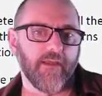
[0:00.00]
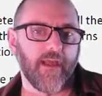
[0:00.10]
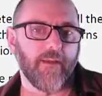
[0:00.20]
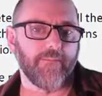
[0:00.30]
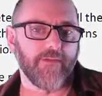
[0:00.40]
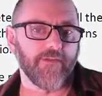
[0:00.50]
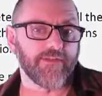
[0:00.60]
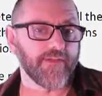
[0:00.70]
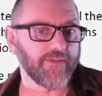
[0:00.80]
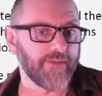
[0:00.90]
Your
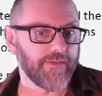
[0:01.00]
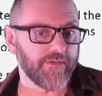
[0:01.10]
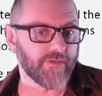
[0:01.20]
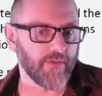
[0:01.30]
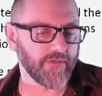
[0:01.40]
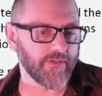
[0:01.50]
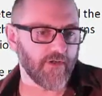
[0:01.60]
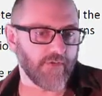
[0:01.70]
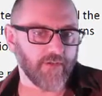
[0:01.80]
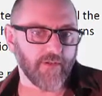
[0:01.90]
instance methods should all
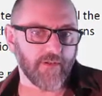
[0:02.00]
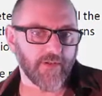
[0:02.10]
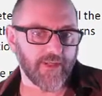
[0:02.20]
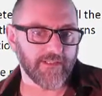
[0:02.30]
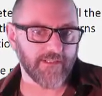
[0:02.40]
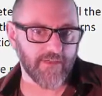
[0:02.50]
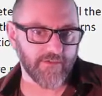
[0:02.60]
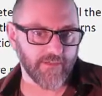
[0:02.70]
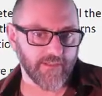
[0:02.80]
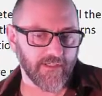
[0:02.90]
start with a lowercase letter,
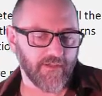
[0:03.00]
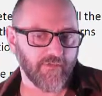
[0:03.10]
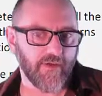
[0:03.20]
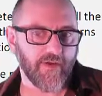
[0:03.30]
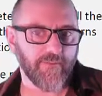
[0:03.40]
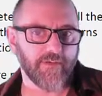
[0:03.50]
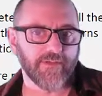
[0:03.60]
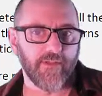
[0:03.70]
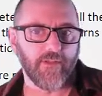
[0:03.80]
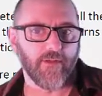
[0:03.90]
just like your variables.